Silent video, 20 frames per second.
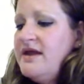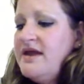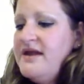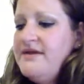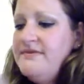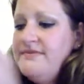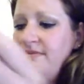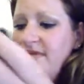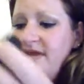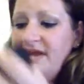
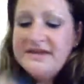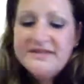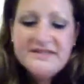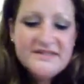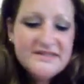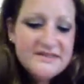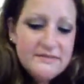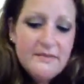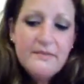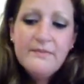And
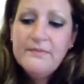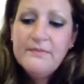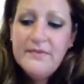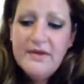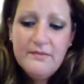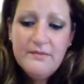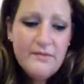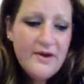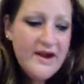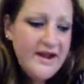this
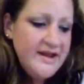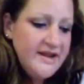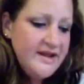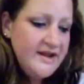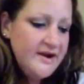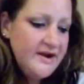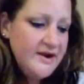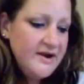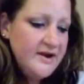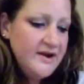right
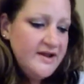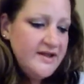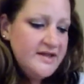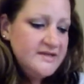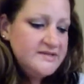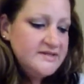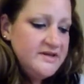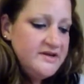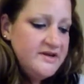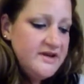here
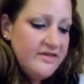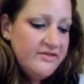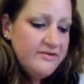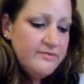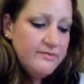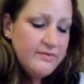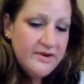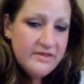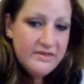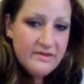is another
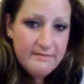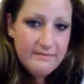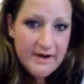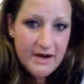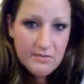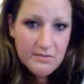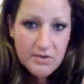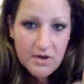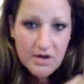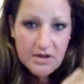one of the
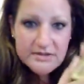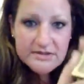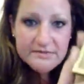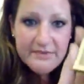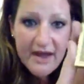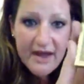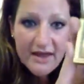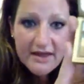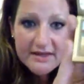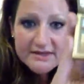Bare Bronze
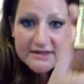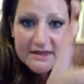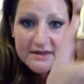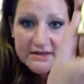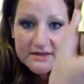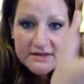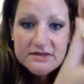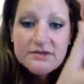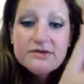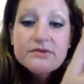palettes.
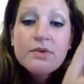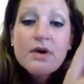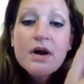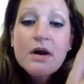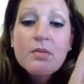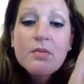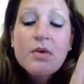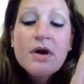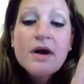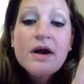And this is what
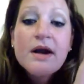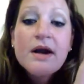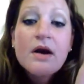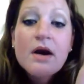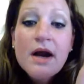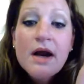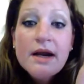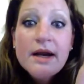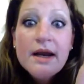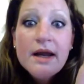I'm wearing
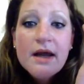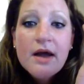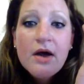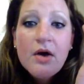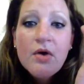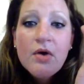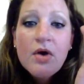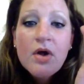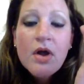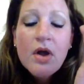right
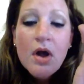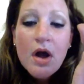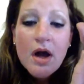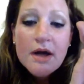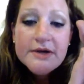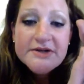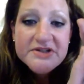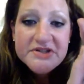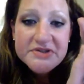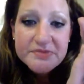now.
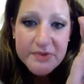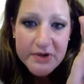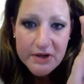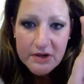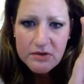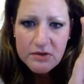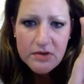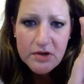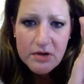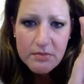I just put
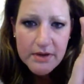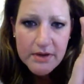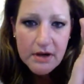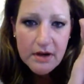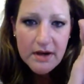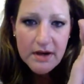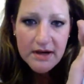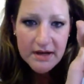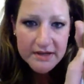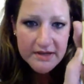a little bit
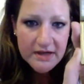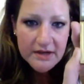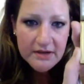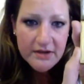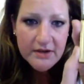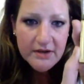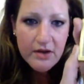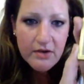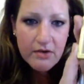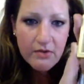on. I
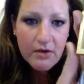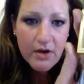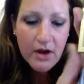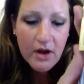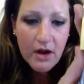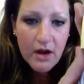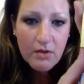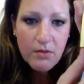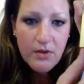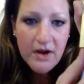didn't go
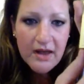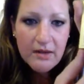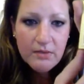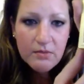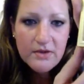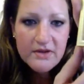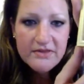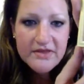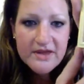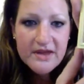hog wild
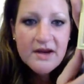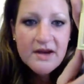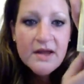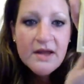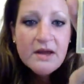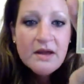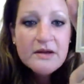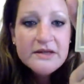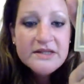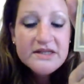with it.
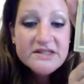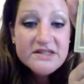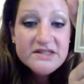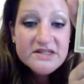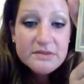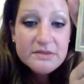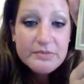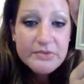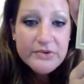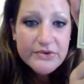But this is
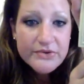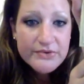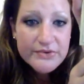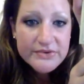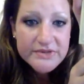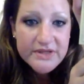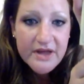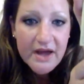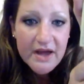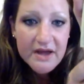the
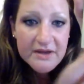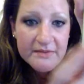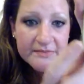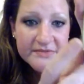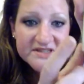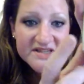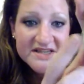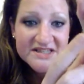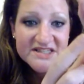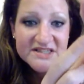blues. Um,
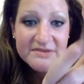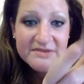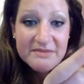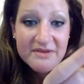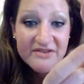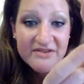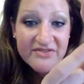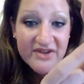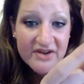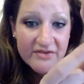this has to be
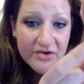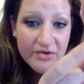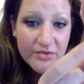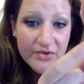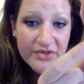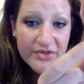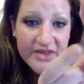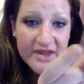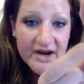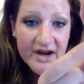my favorite
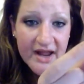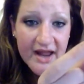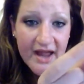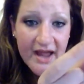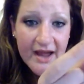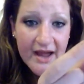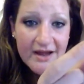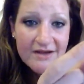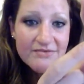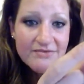one that I
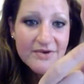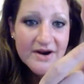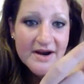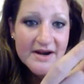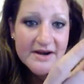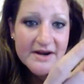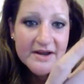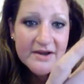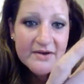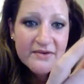have
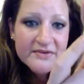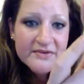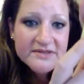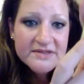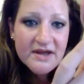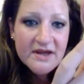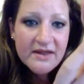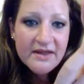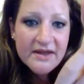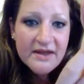right now. It's
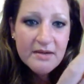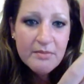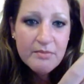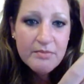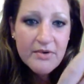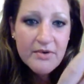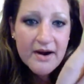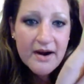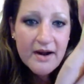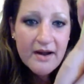got like a
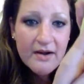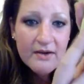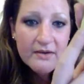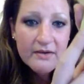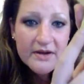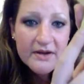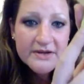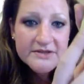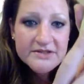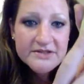
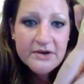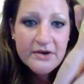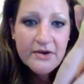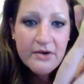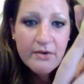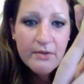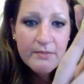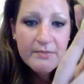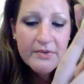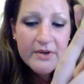brown, a
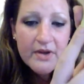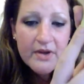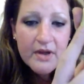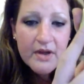taupe,